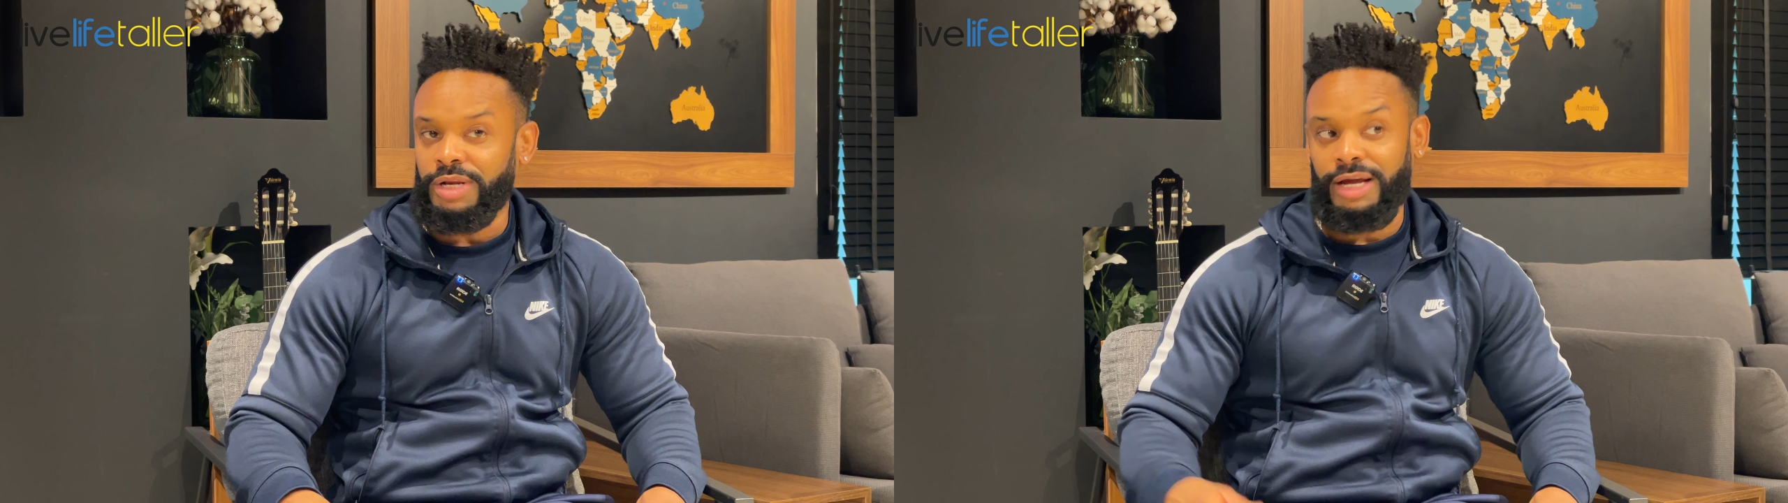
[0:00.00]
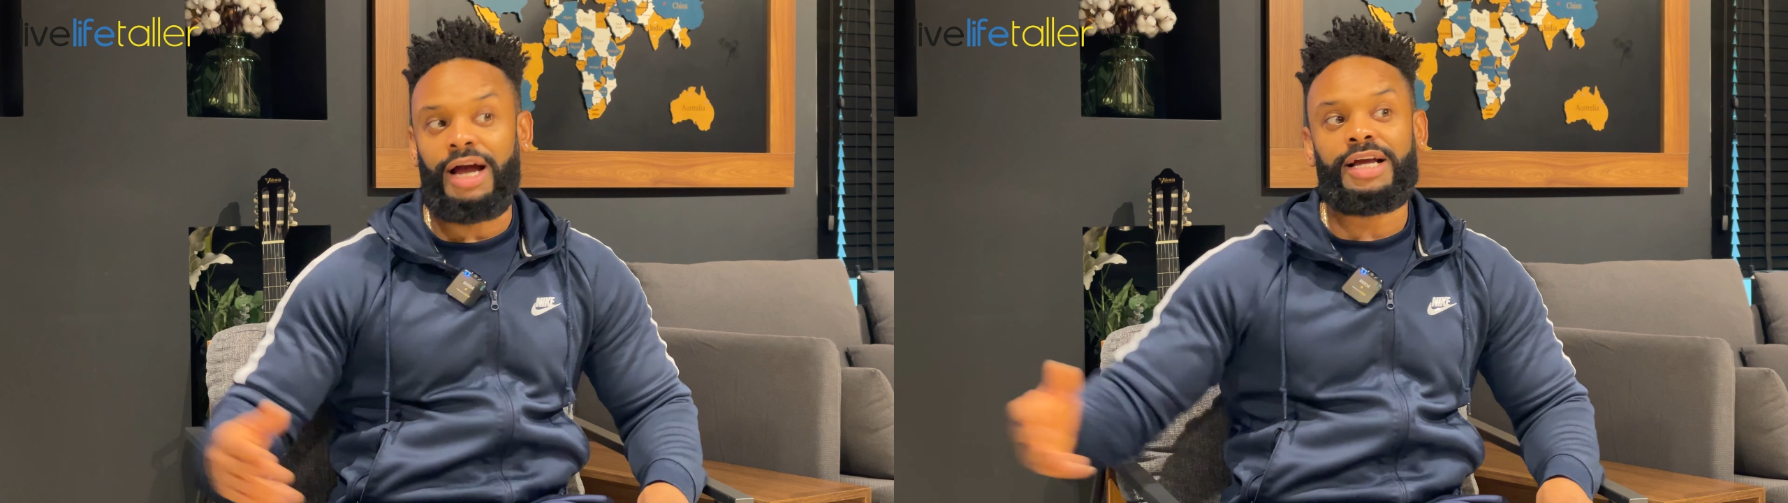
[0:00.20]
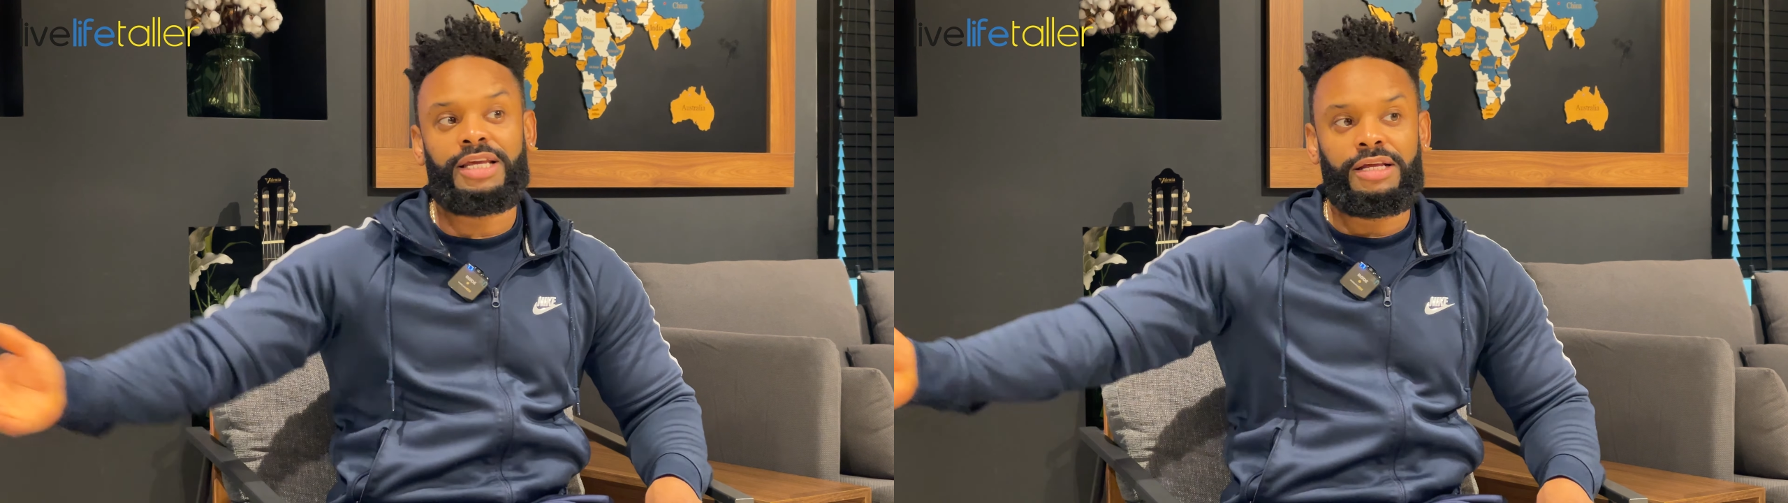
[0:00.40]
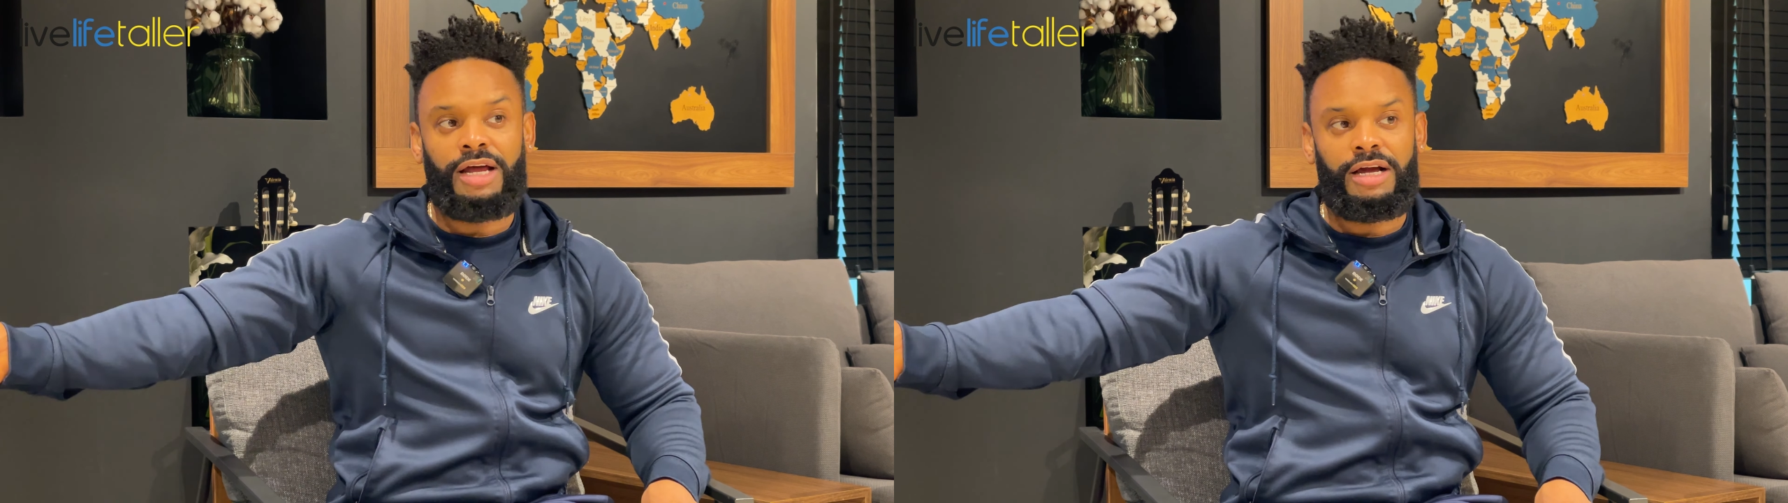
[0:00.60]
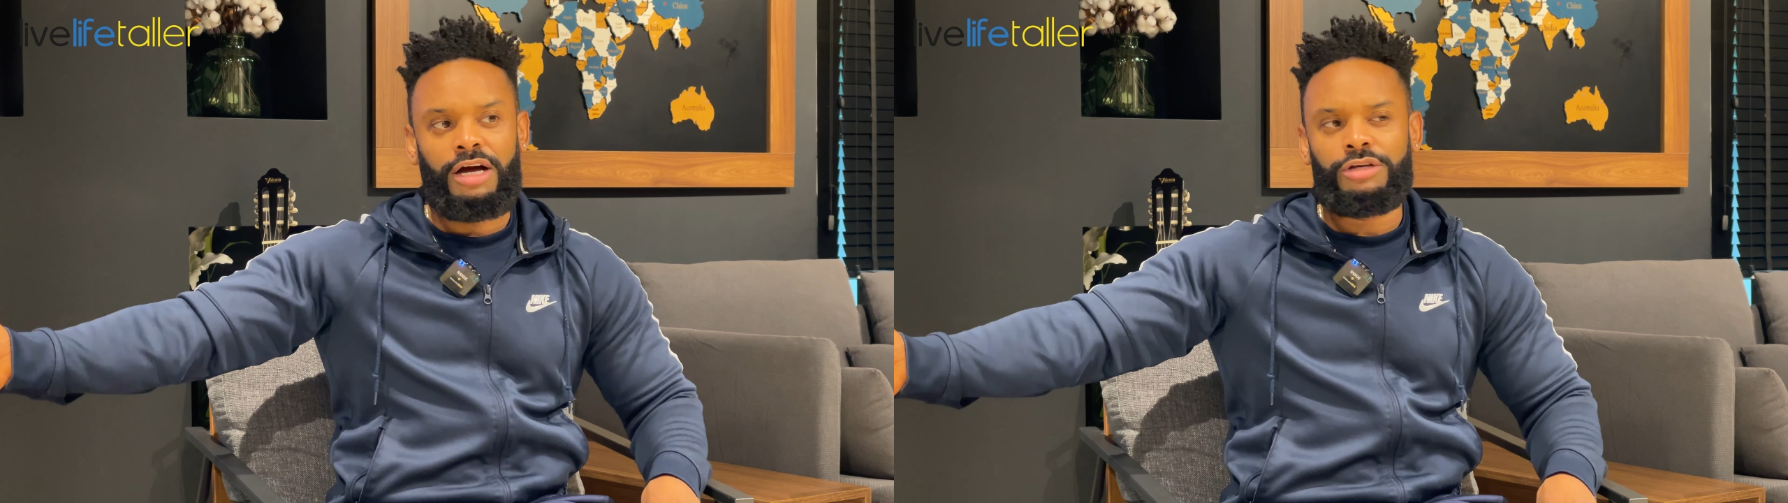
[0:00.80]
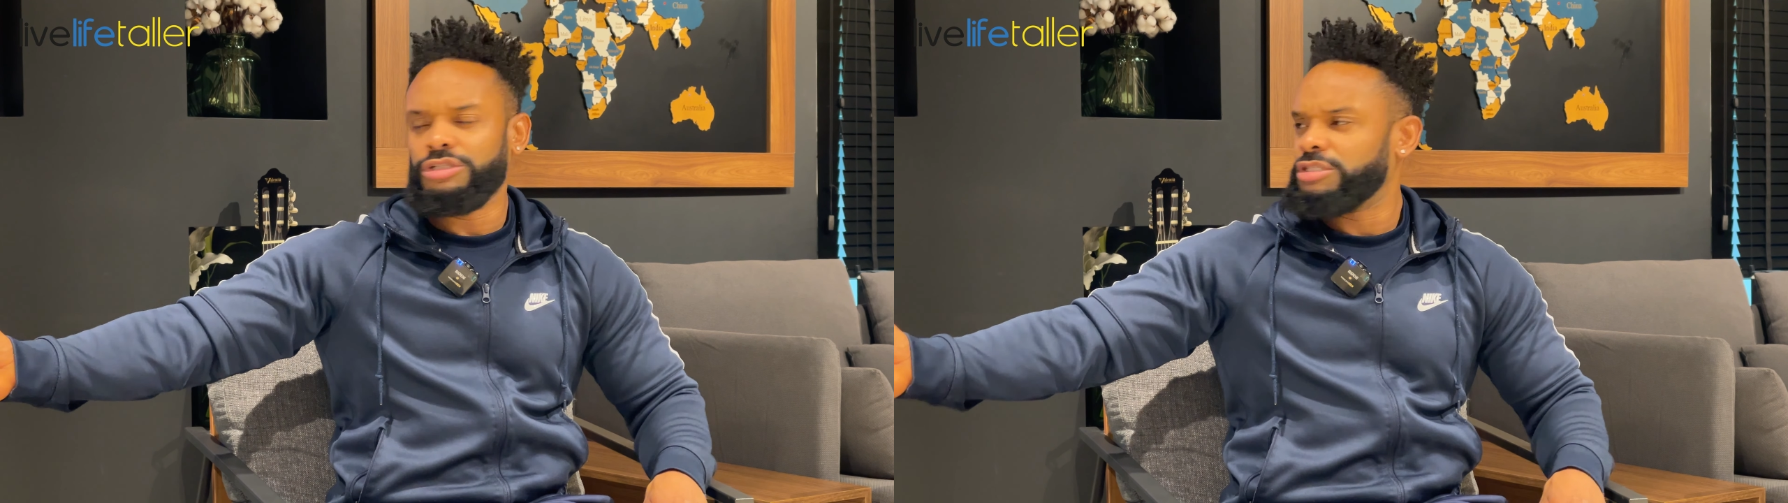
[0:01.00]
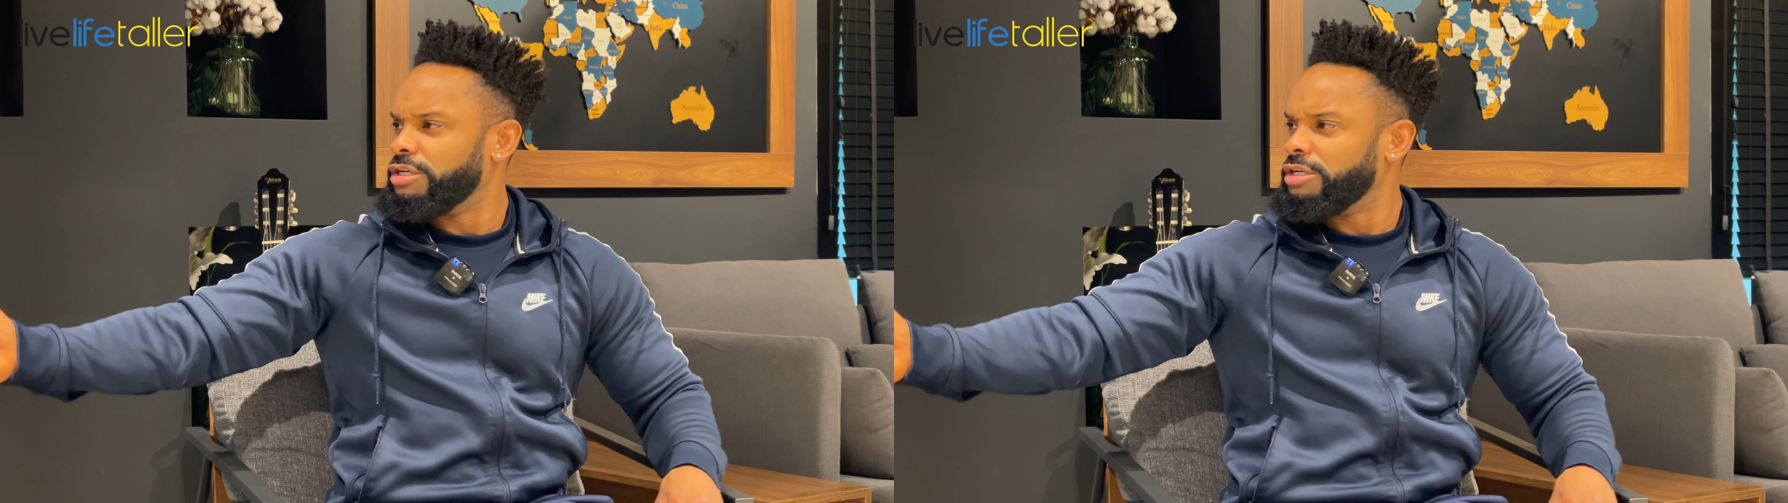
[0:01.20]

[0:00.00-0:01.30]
like Akın, like you,